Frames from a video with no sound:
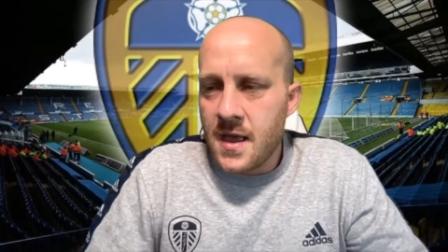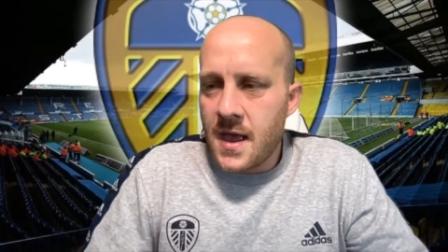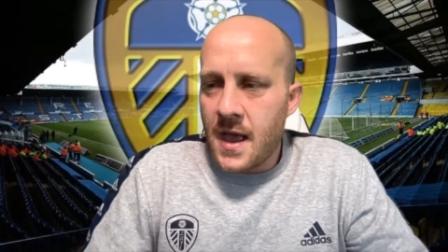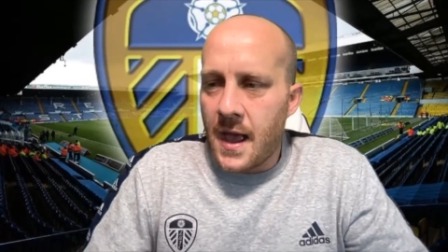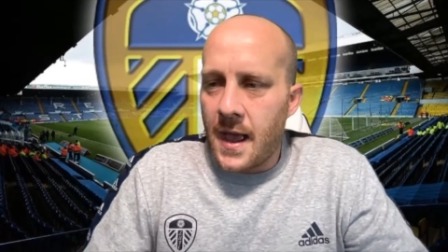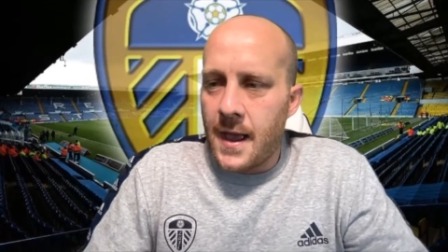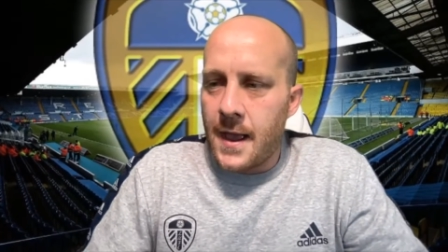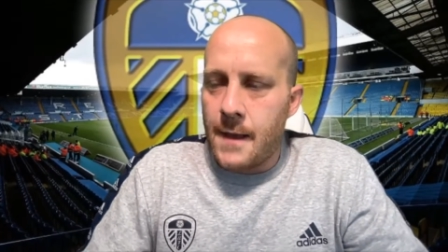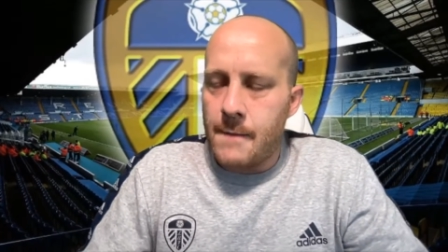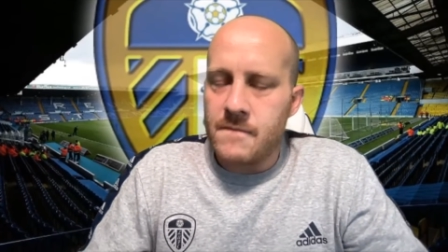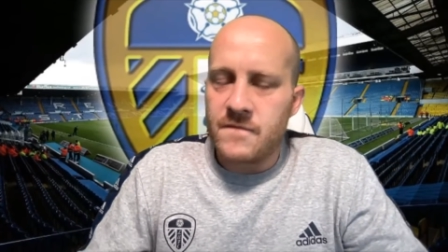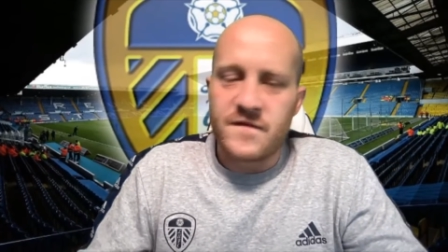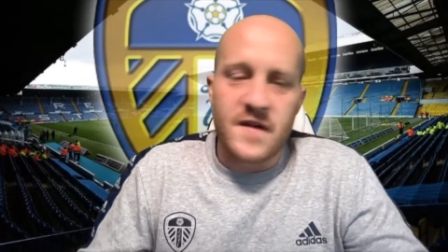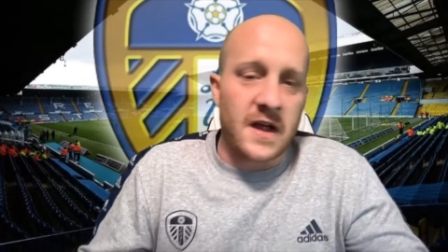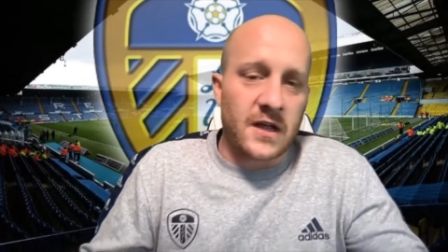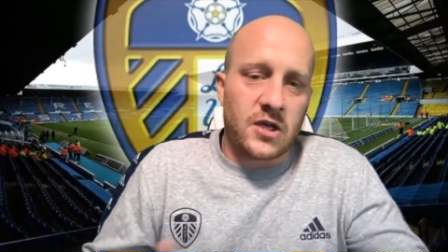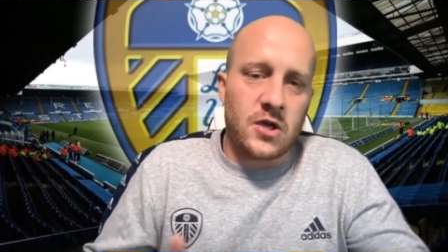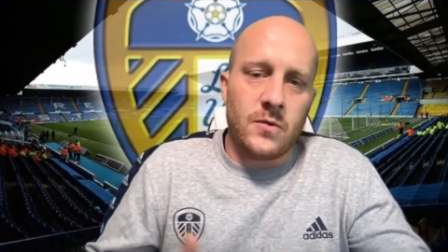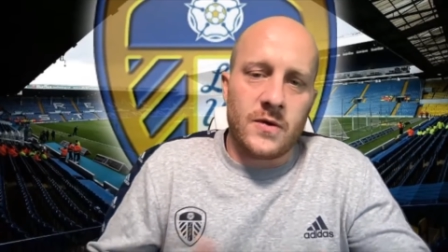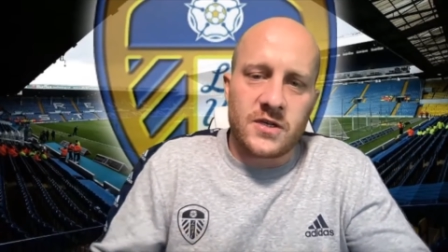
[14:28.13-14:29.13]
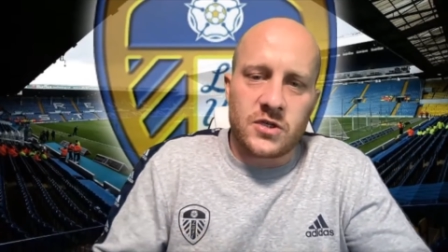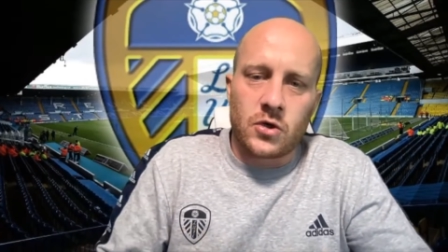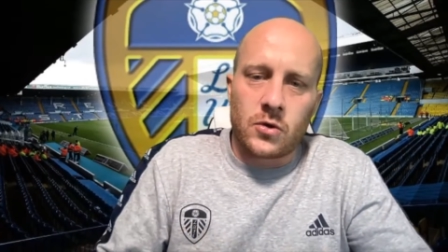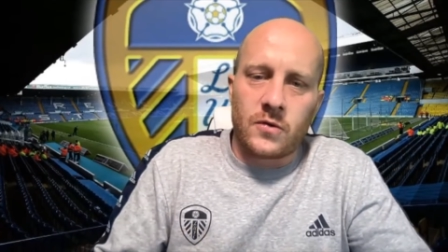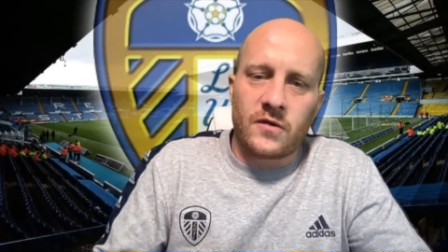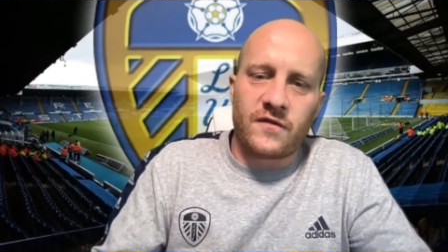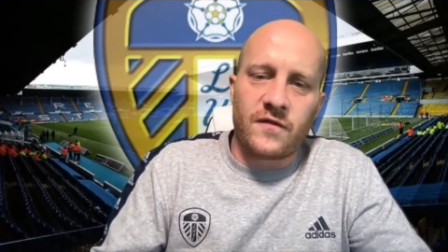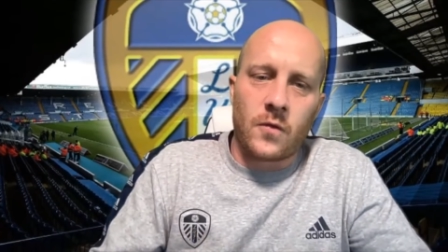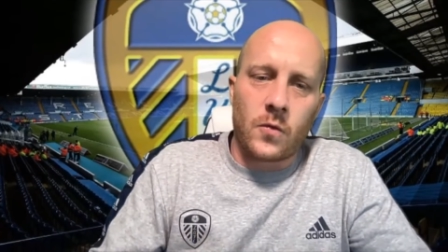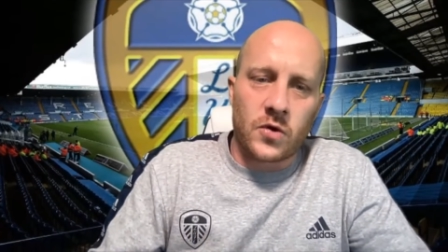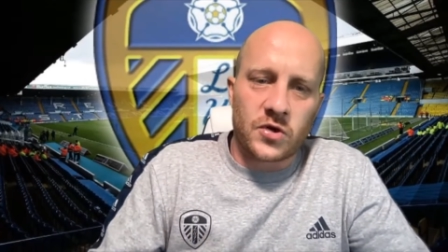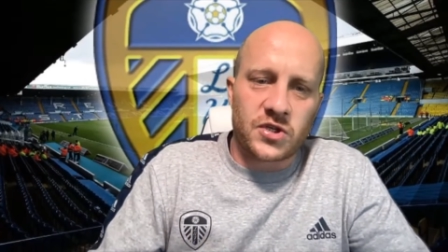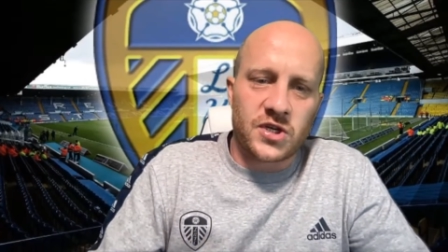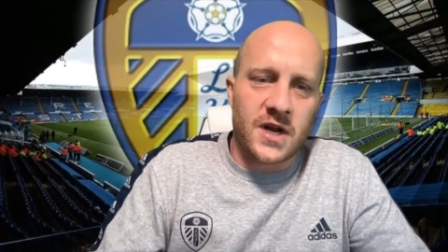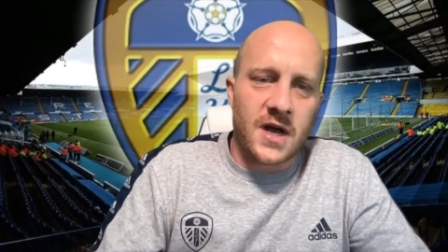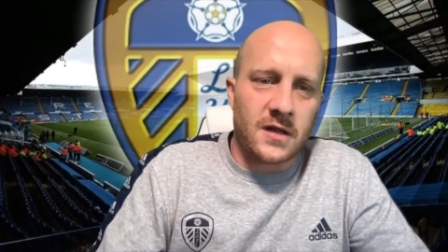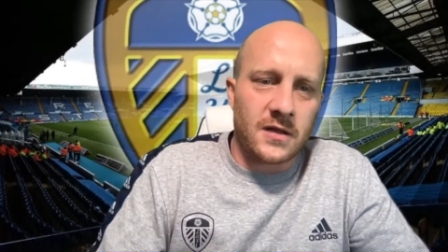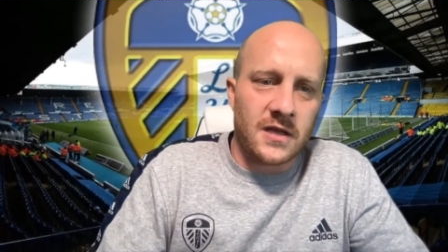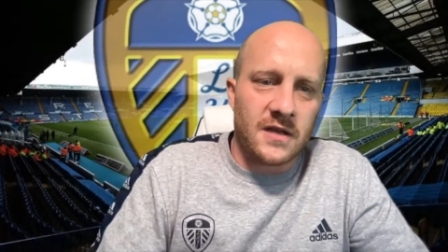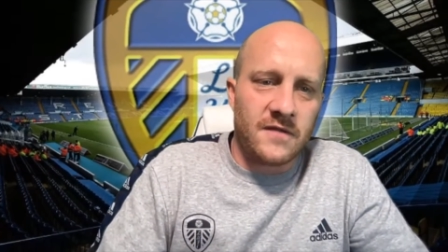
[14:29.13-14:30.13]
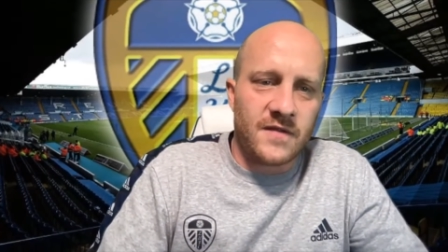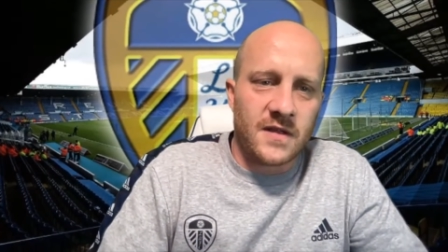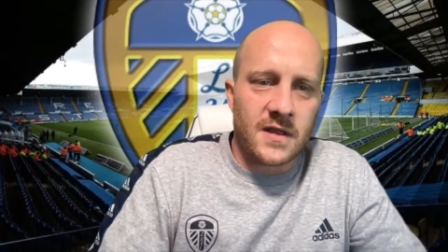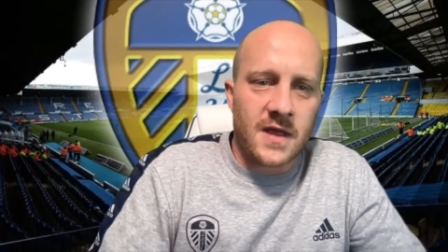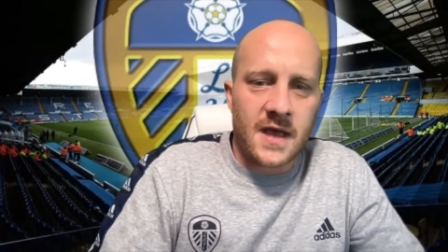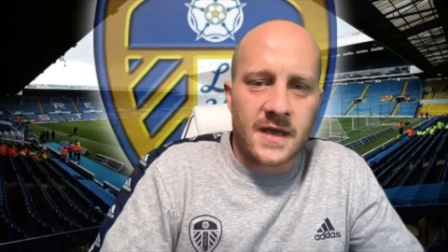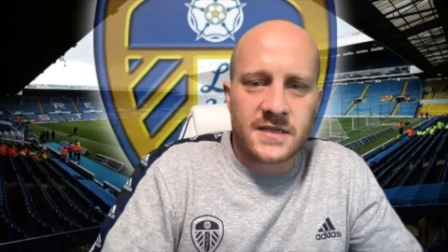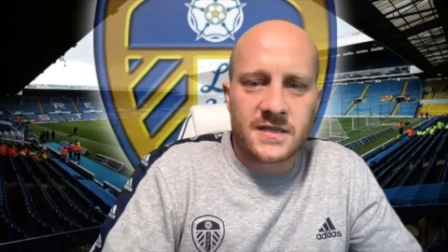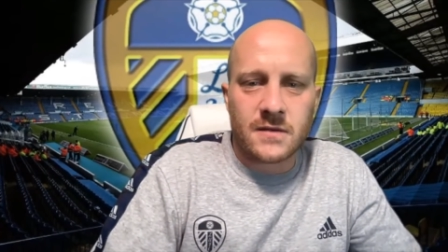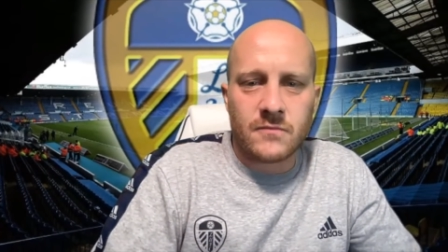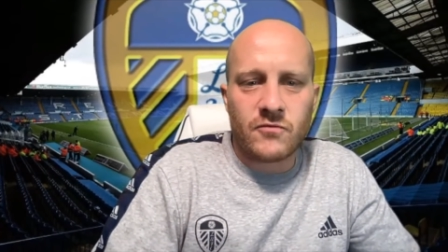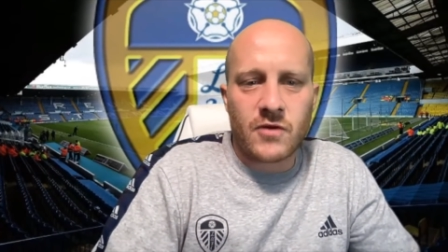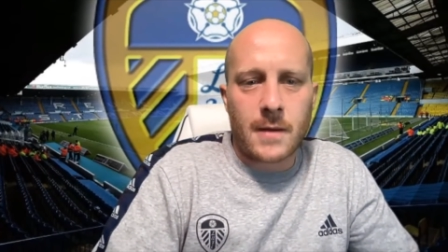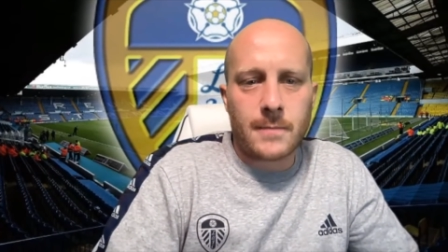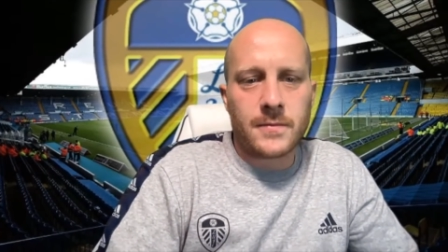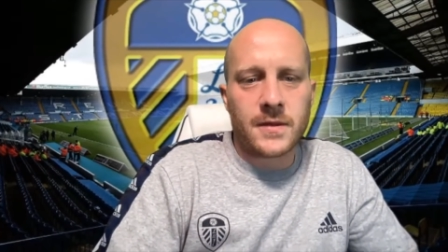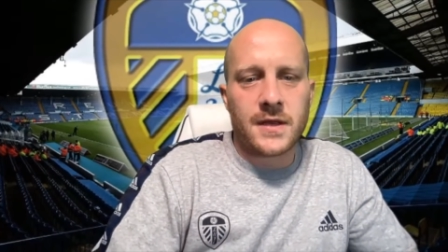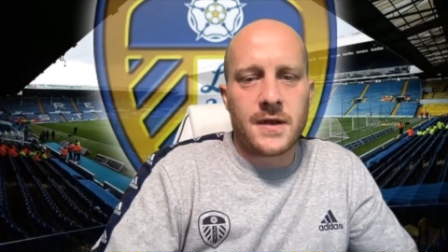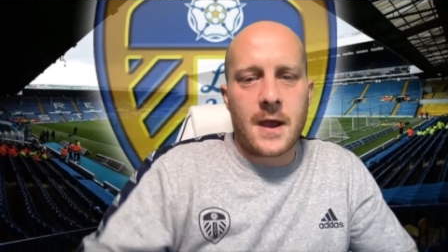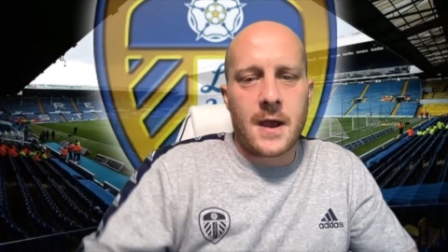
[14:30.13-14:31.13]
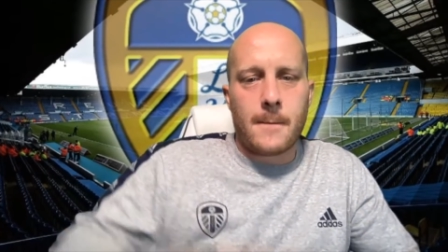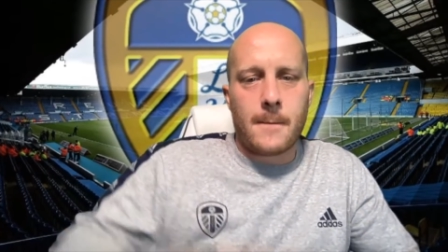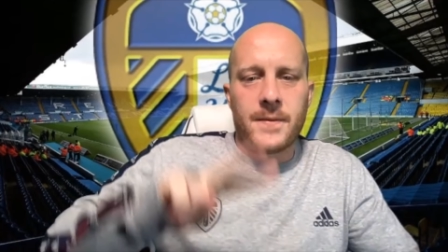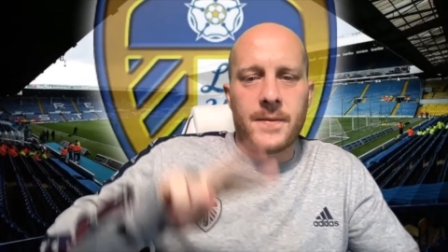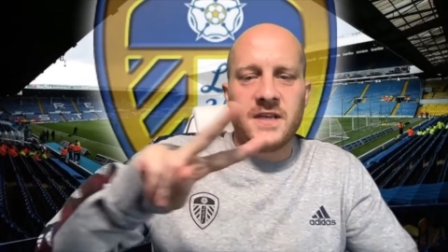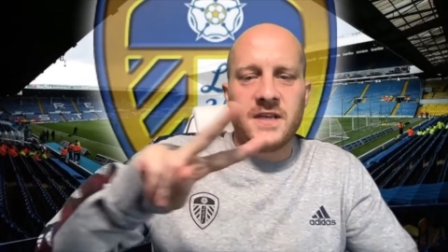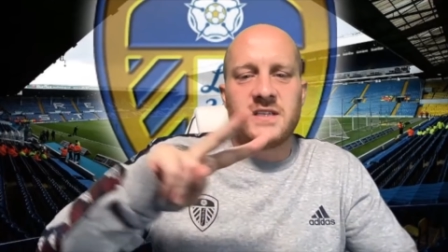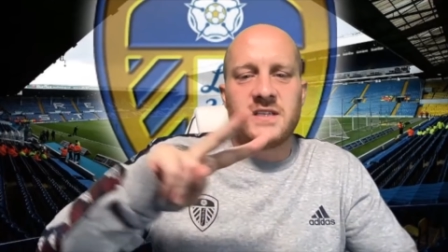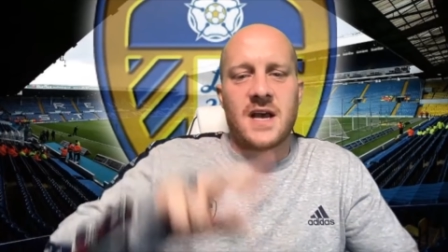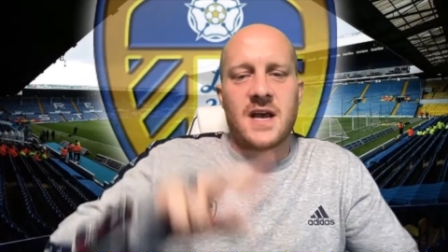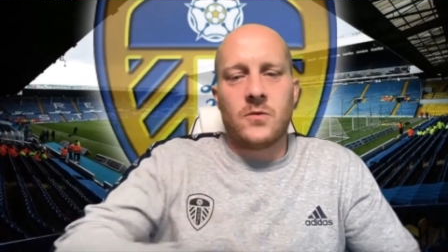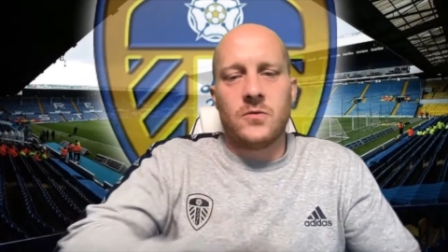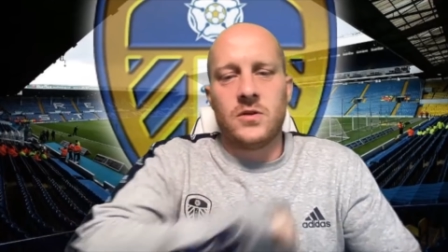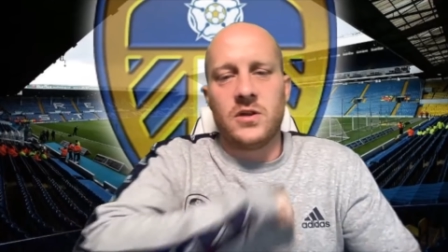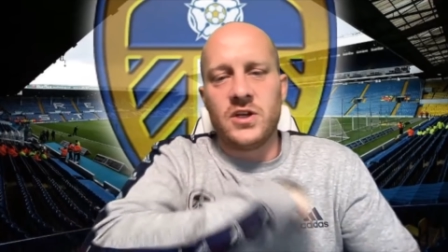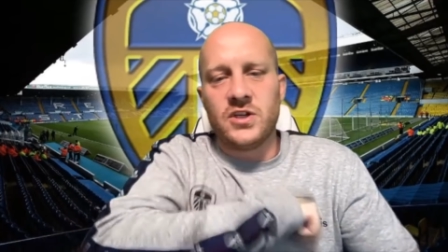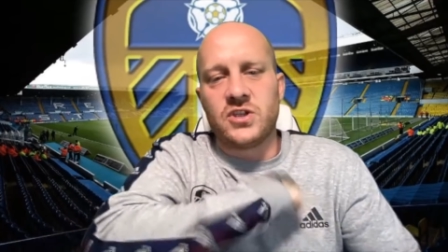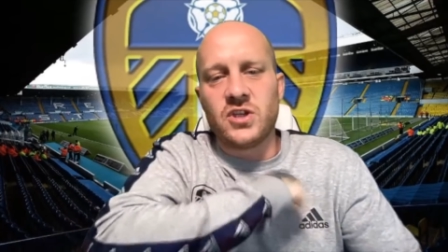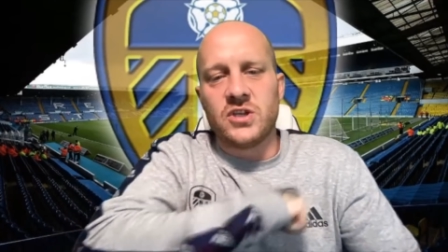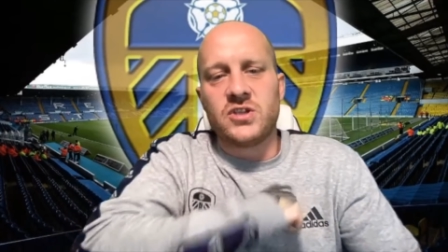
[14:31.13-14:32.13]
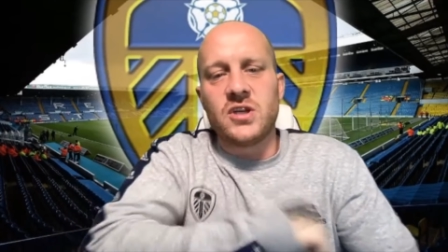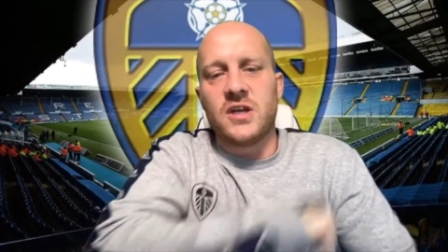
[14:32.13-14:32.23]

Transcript: um, thank you as always for watching i'll leave it there because i'm rambling now peace out leeds leeds,